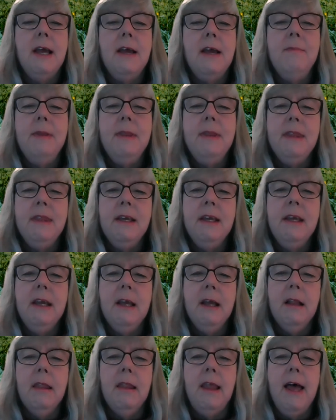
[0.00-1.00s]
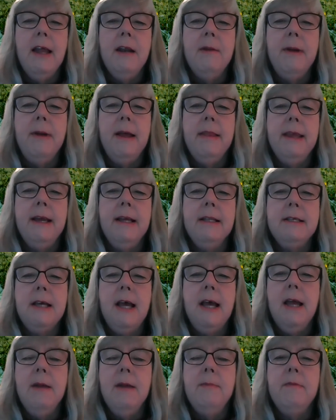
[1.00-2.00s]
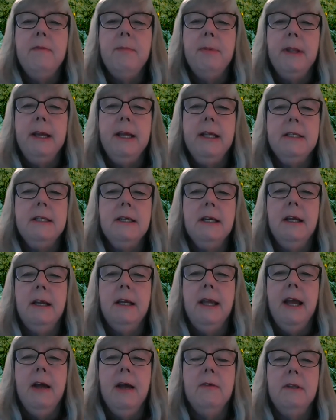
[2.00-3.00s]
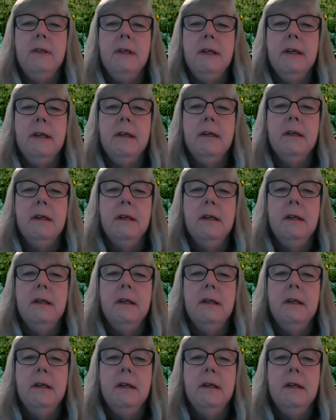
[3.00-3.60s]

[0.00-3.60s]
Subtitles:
I've been thinking a lot about that time of planting and counting.